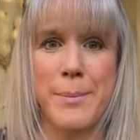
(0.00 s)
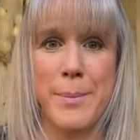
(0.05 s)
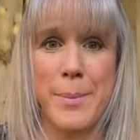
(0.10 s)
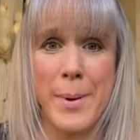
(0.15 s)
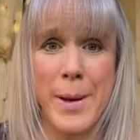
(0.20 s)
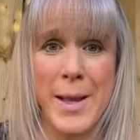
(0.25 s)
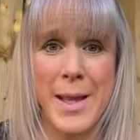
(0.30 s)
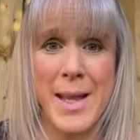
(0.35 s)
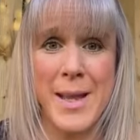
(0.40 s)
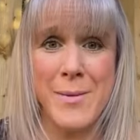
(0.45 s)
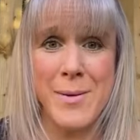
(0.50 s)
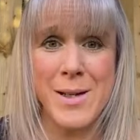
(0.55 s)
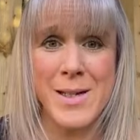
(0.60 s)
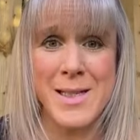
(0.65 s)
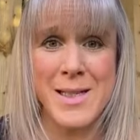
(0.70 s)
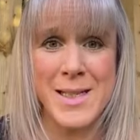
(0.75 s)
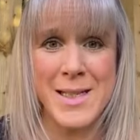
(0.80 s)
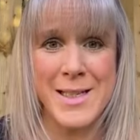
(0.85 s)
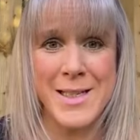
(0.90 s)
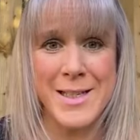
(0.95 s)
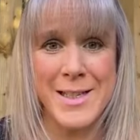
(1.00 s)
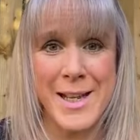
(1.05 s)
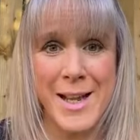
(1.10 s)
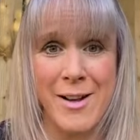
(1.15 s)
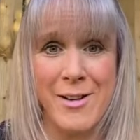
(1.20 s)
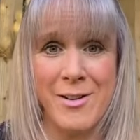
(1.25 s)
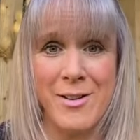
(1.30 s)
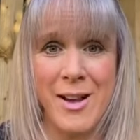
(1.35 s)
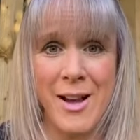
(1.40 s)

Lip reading: but he was still